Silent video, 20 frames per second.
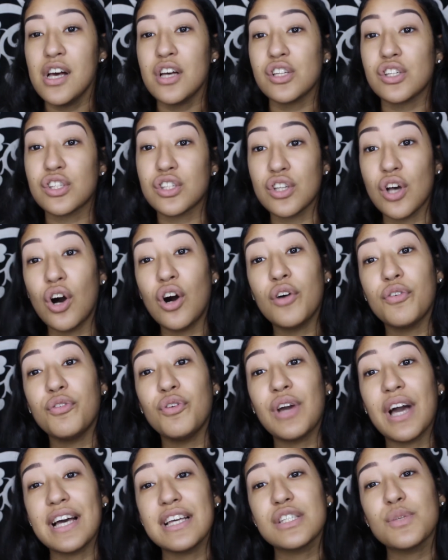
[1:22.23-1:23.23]
So if
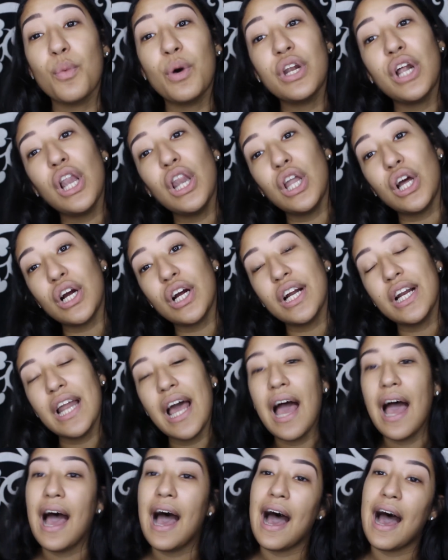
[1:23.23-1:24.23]
you guys want to learn
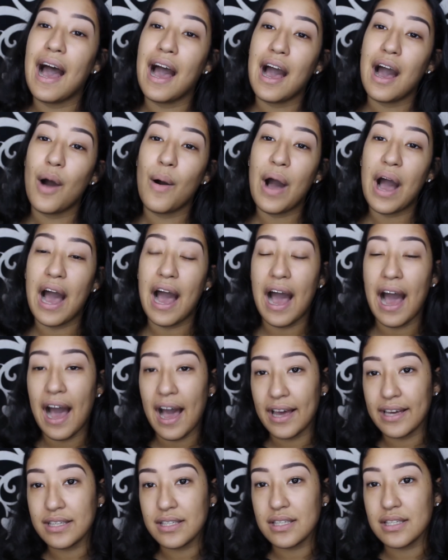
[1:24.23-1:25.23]
how
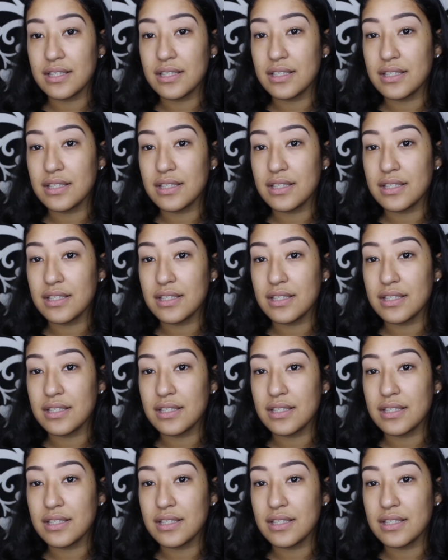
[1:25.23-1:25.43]
I